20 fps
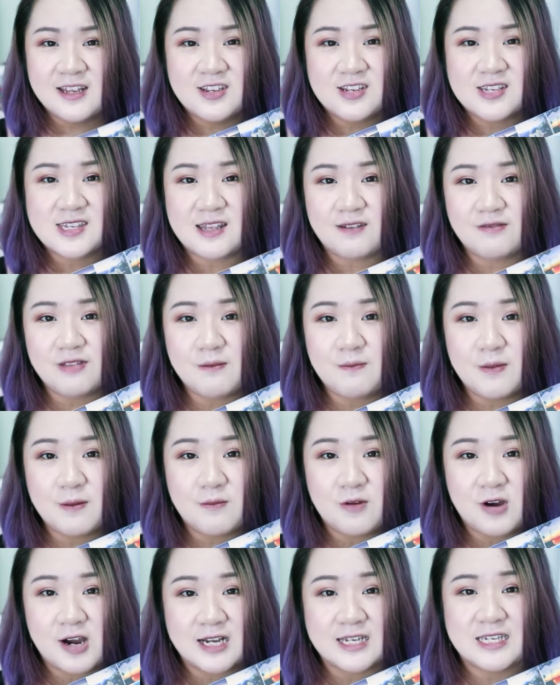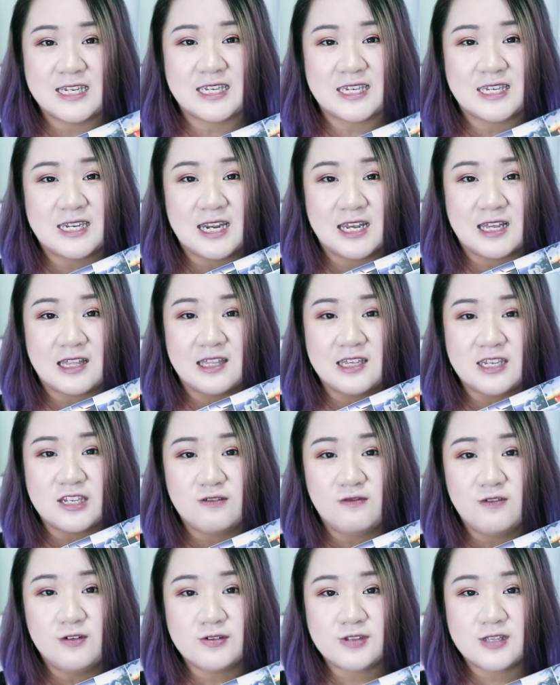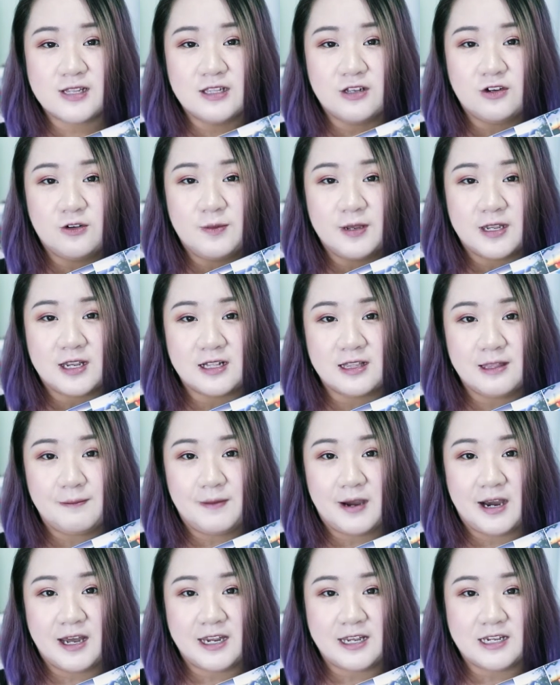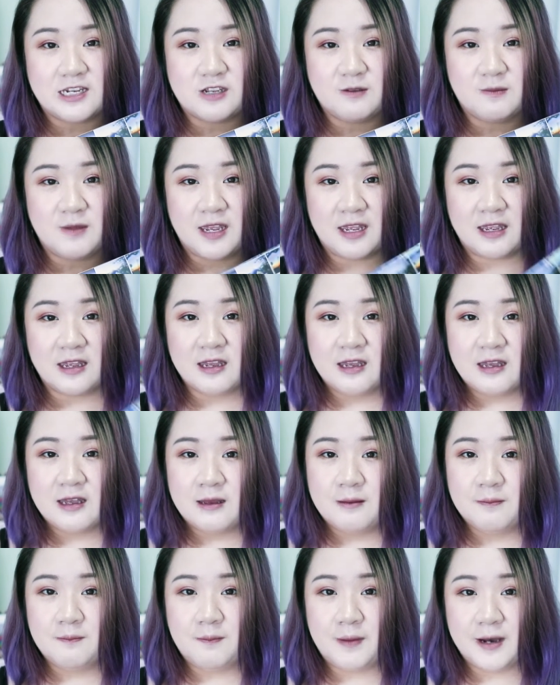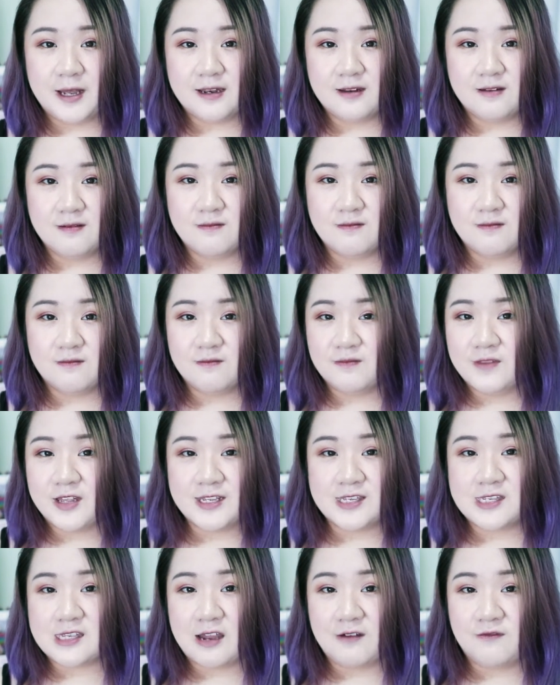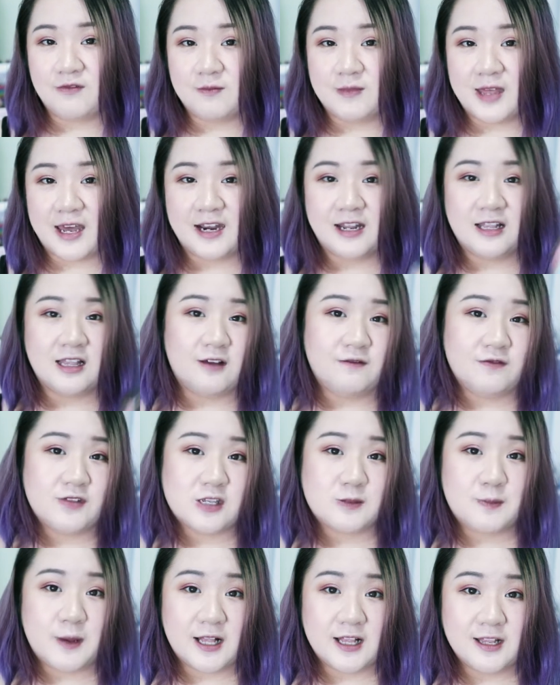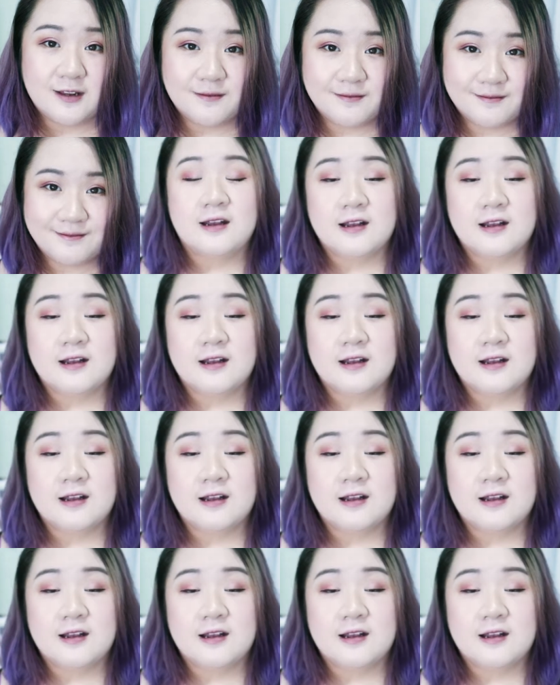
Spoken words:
Just something a bit more artistic. This feels a little bit clip arty to me, but aside from that, I love this palette.